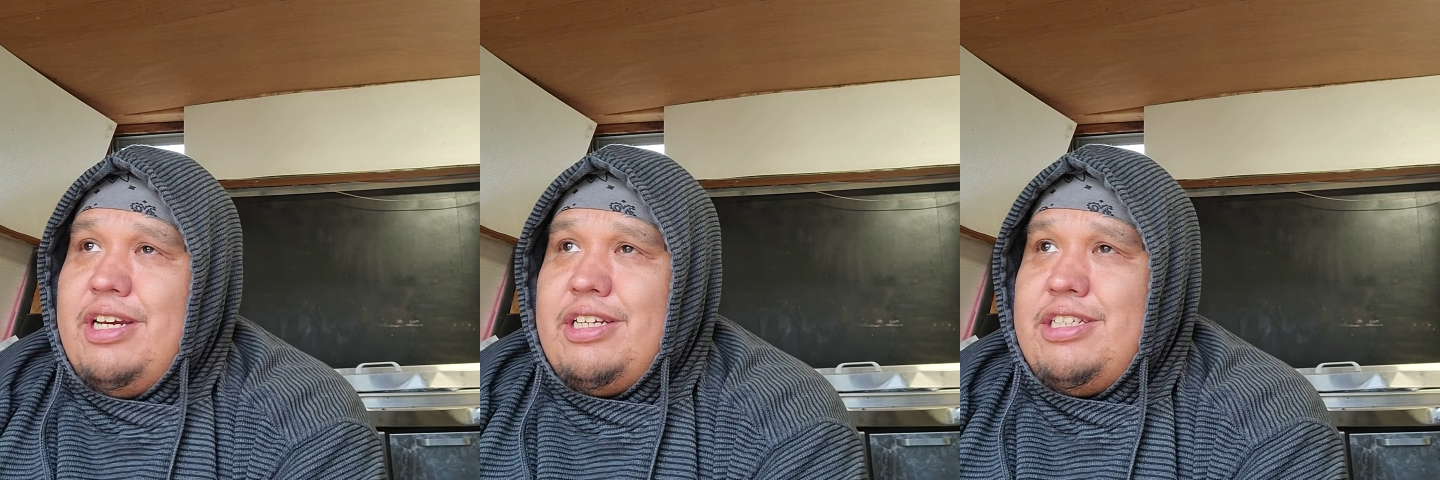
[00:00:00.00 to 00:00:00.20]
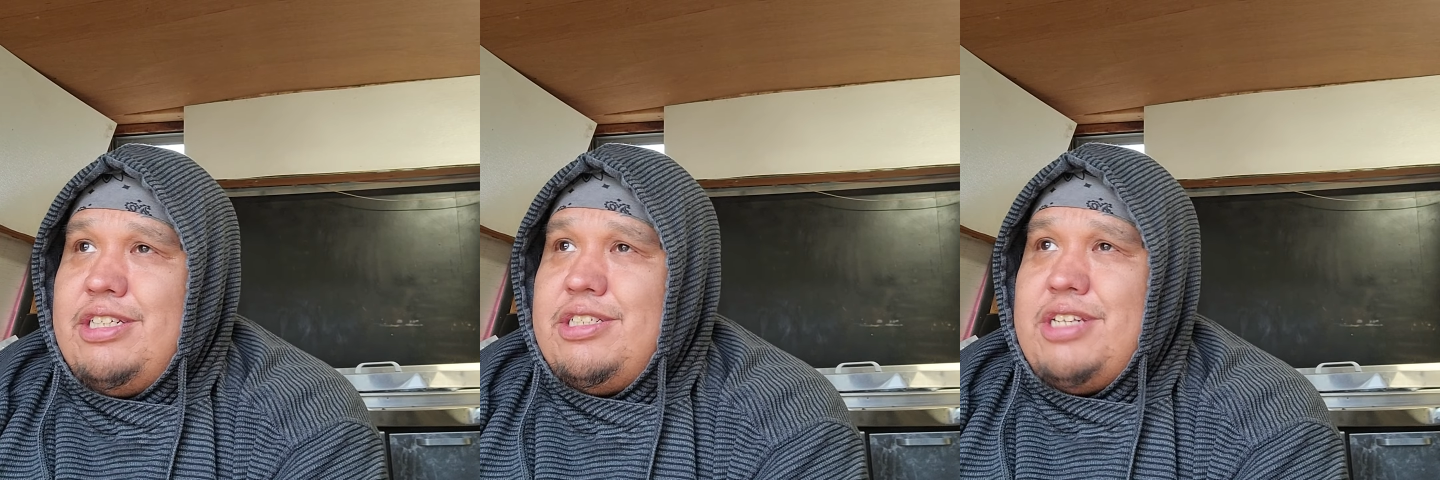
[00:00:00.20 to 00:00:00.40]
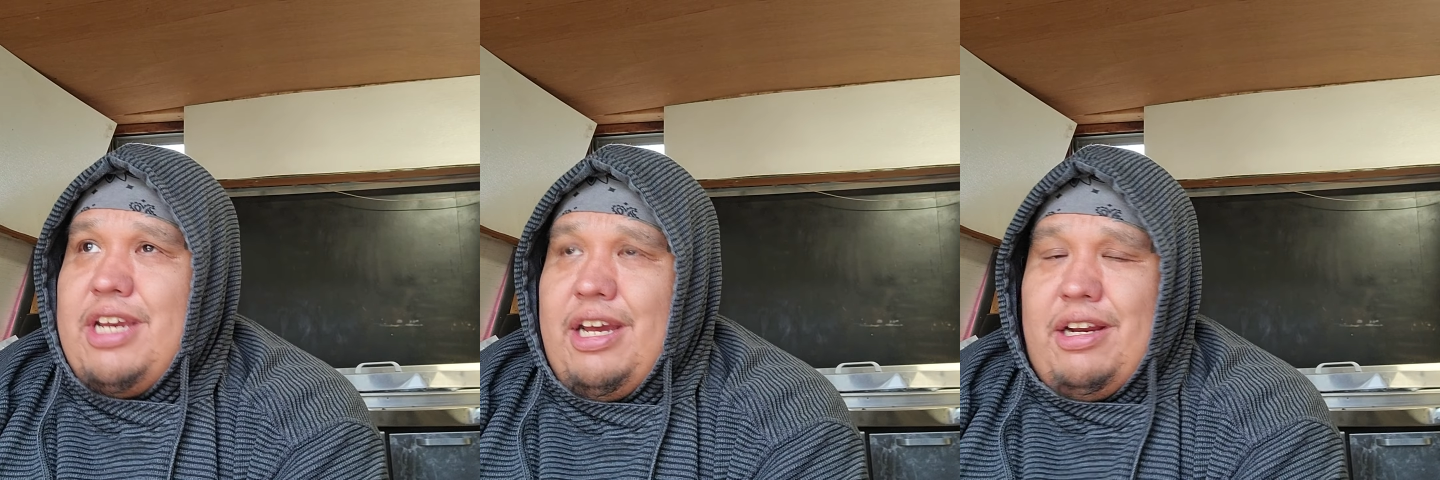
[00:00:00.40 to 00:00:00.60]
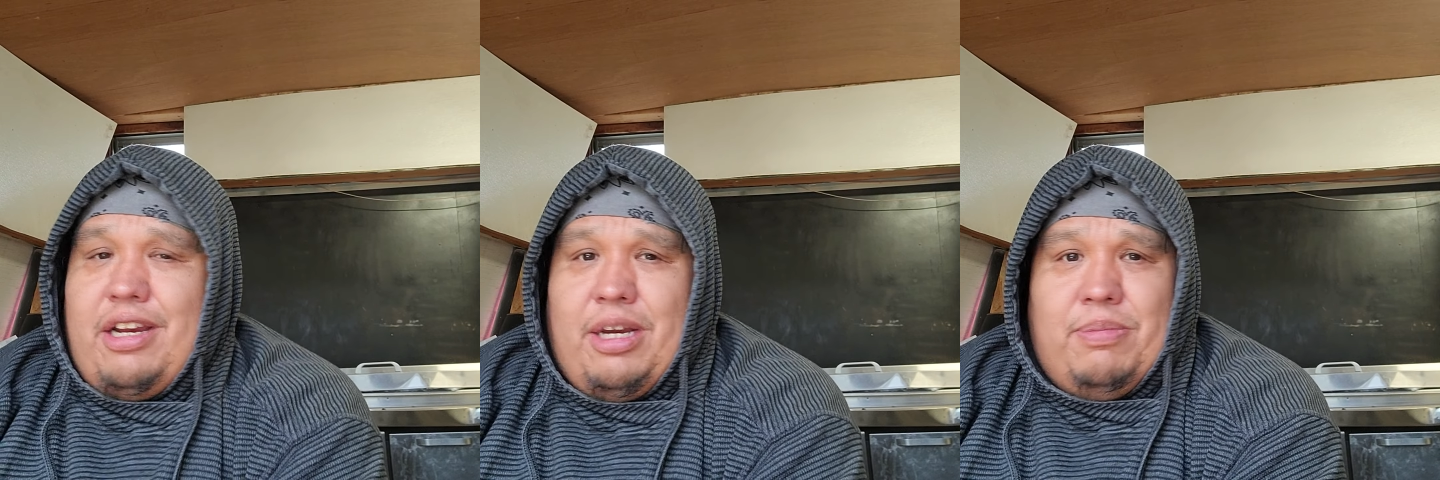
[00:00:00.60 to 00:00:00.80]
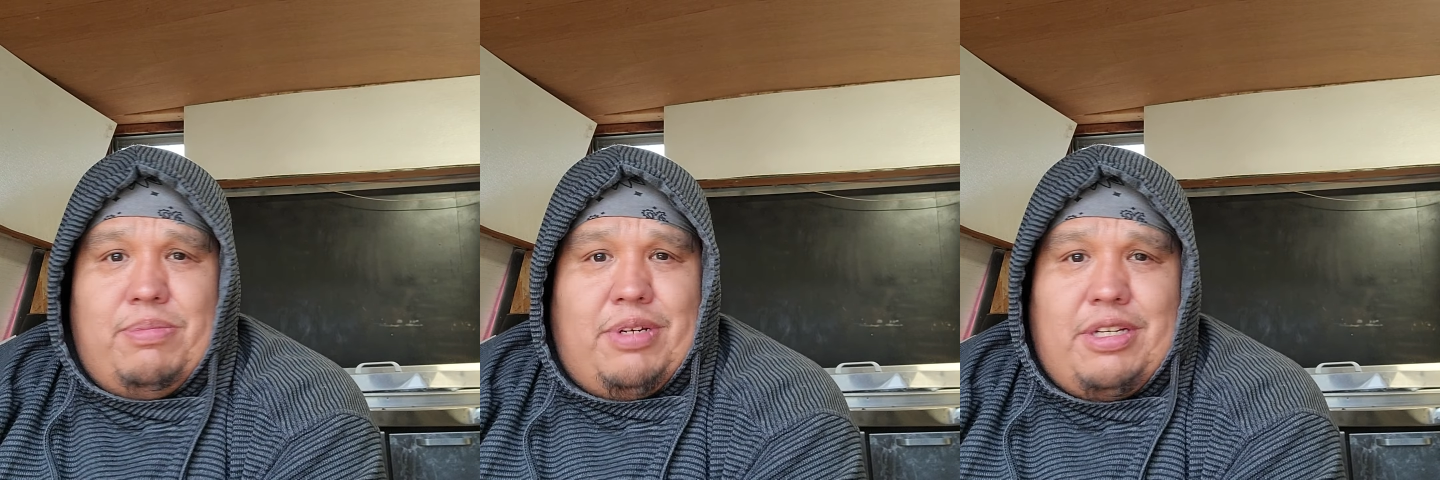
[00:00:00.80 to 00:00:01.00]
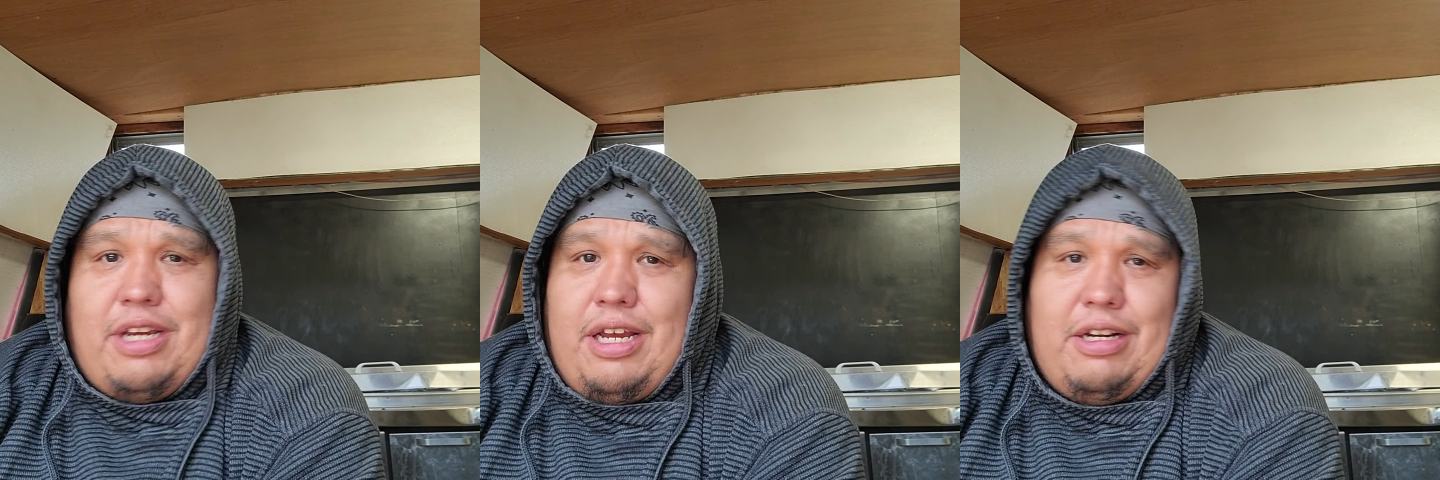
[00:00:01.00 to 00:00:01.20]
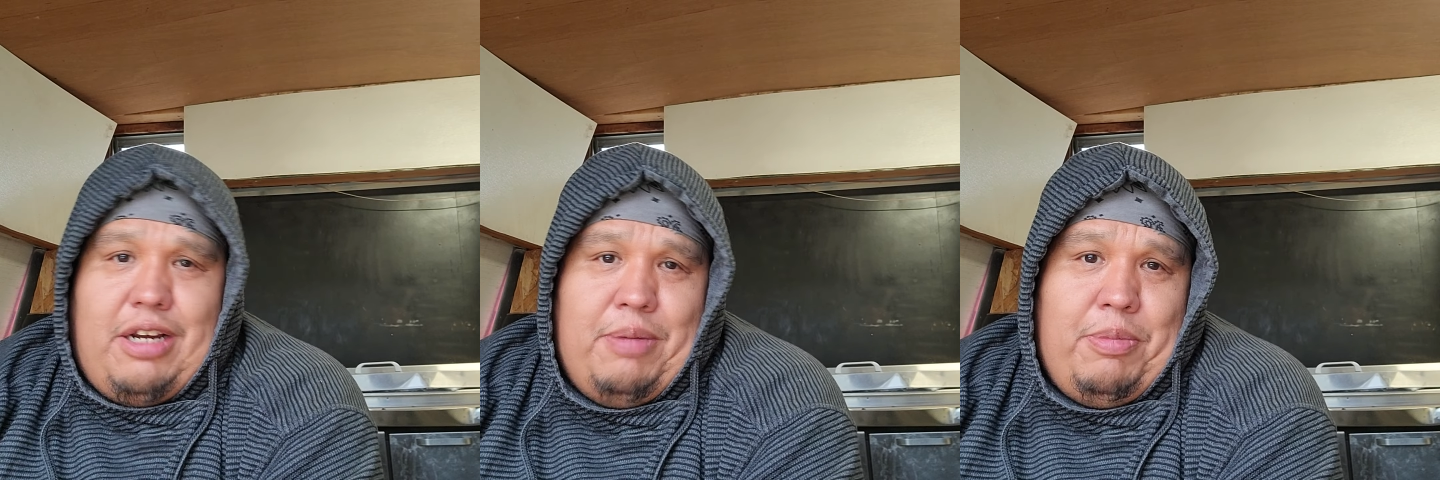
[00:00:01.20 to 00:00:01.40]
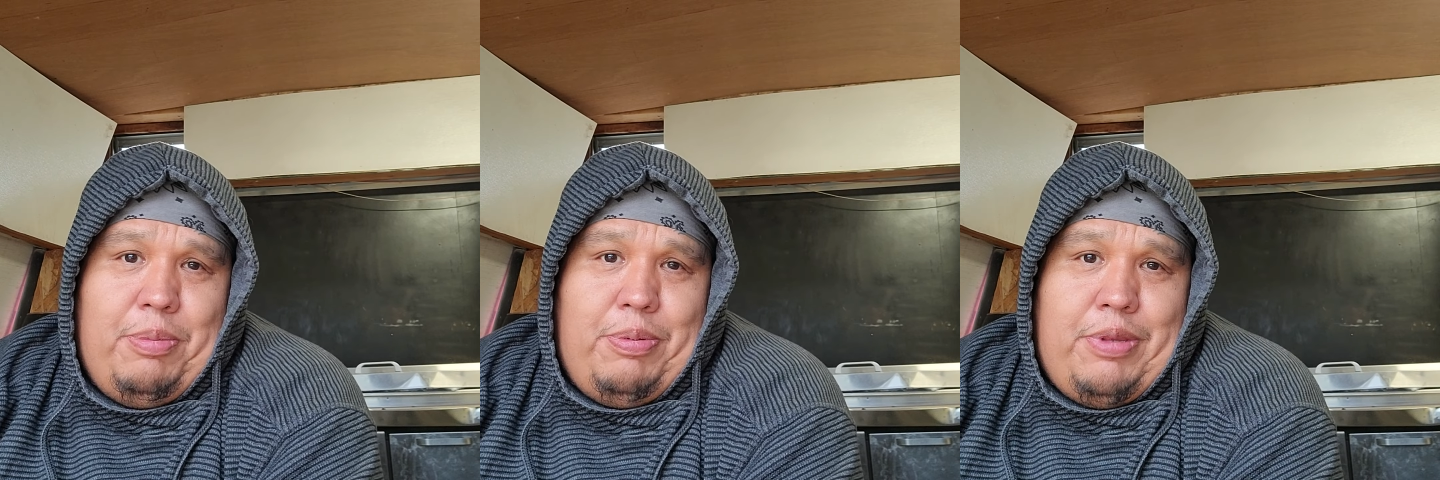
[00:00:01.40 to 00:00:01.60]
I just can't come can't
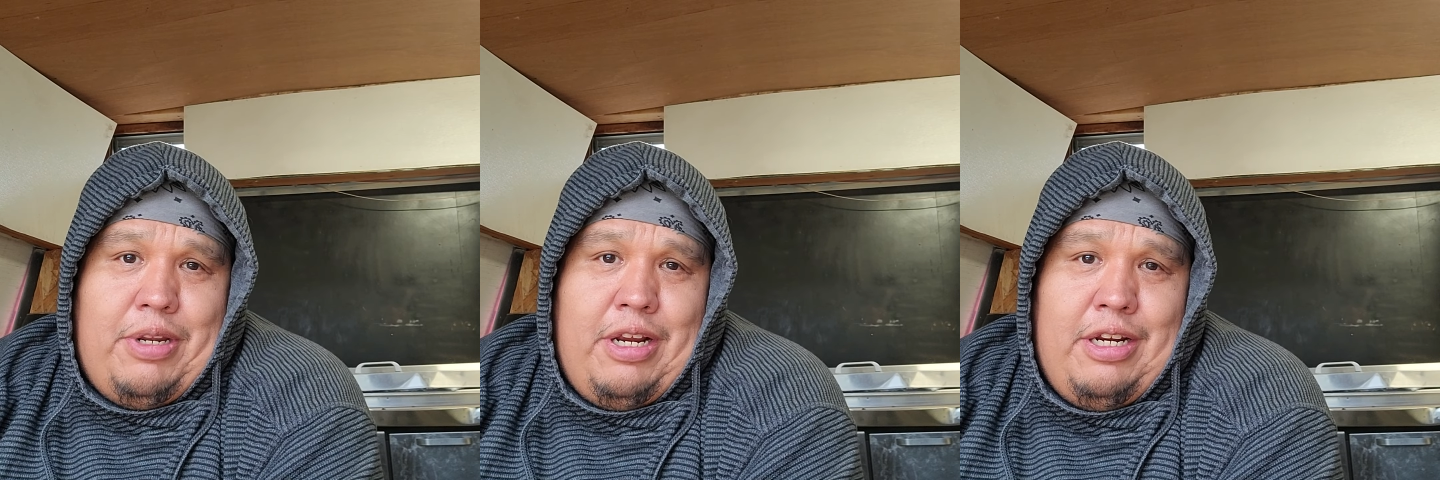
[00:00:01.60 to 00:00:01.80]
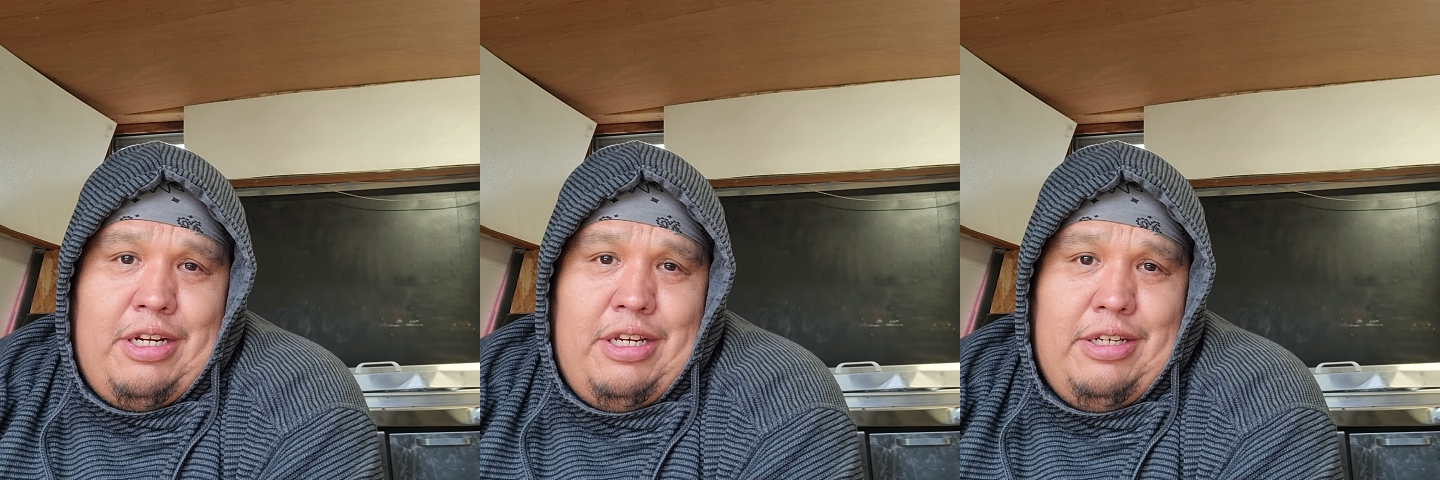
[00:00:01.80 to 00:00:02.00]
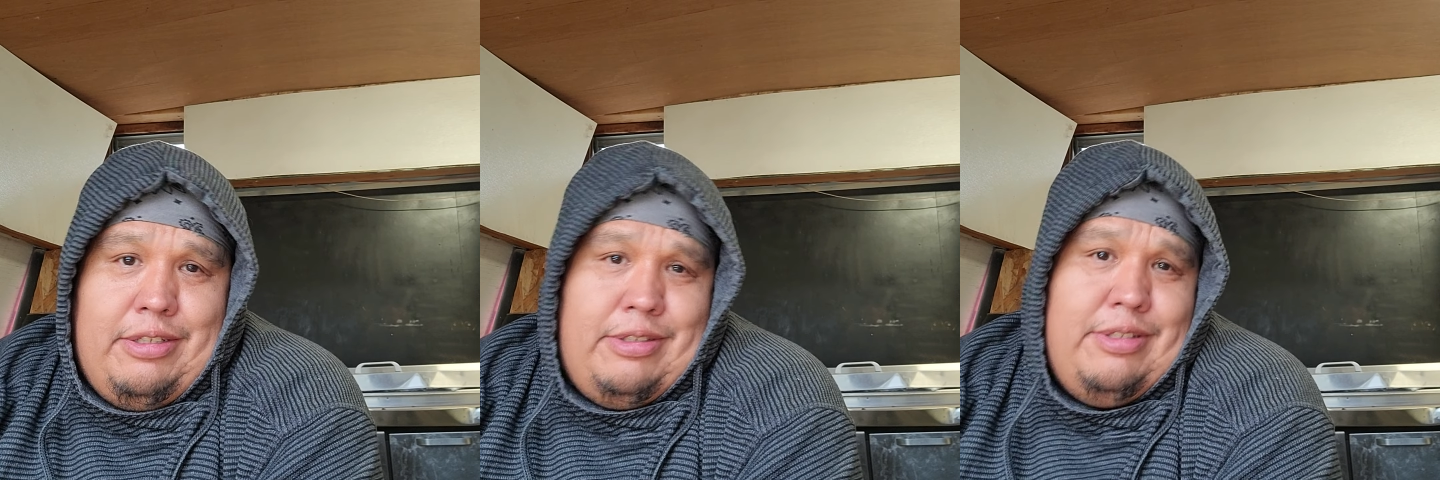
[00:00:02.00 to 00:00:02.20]
come up with an idea